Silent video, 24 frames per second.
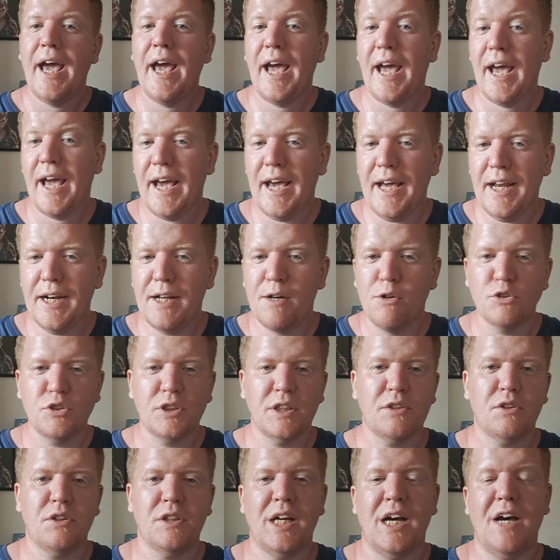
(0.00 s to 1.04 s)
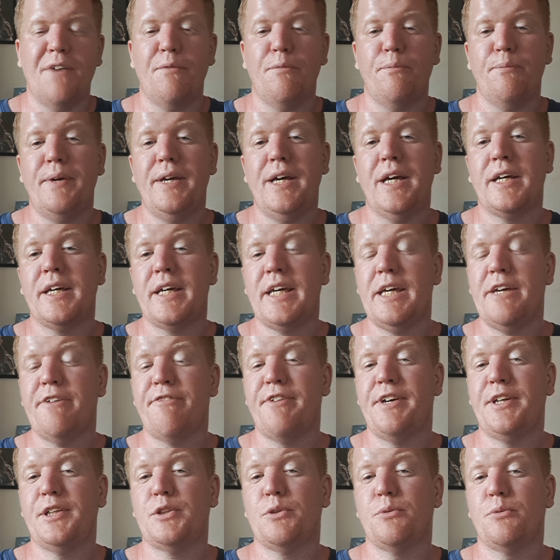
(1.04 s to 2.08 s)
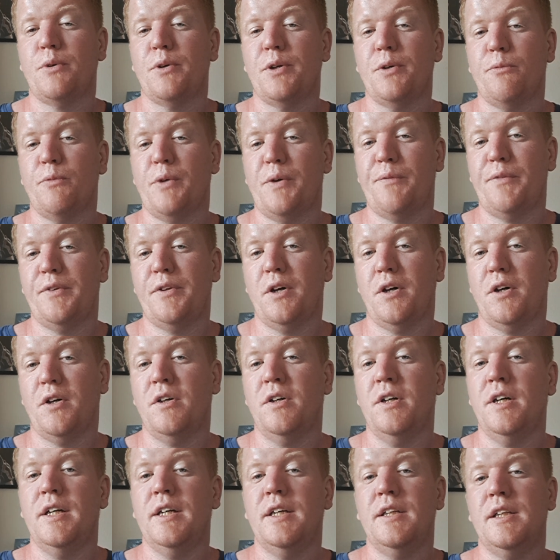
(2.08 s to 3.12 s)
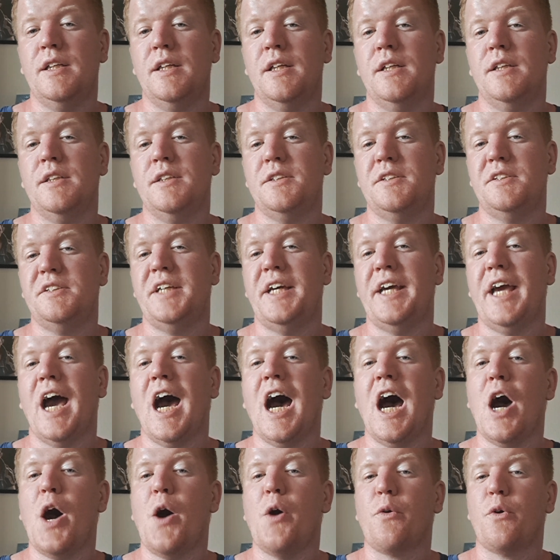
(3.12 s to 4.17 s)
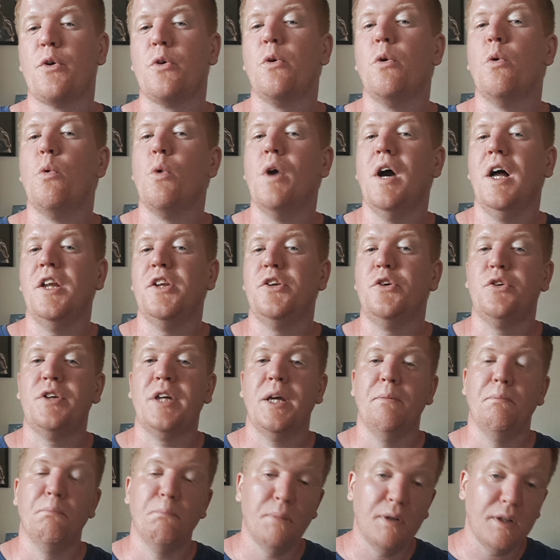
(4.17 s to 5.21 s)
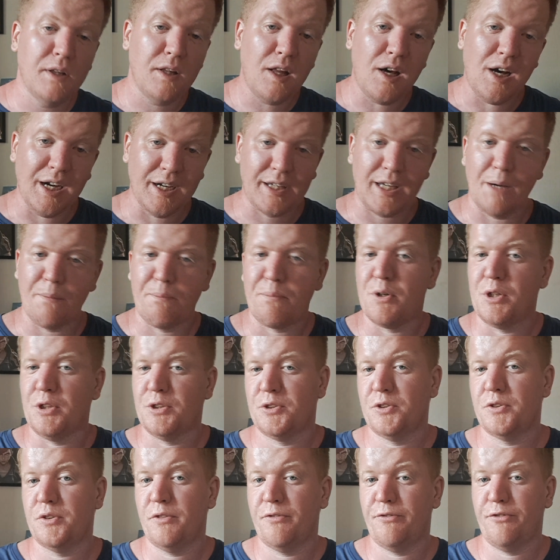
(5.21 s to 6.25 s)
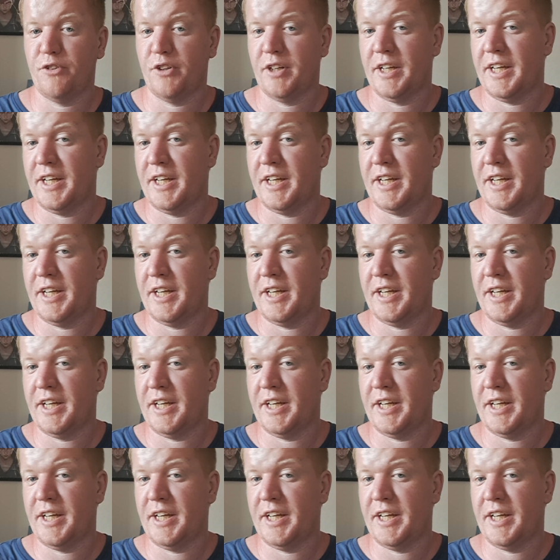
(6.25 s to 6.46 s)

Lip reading: And it's also gonna be a key thing to when we now see how well you can block a person for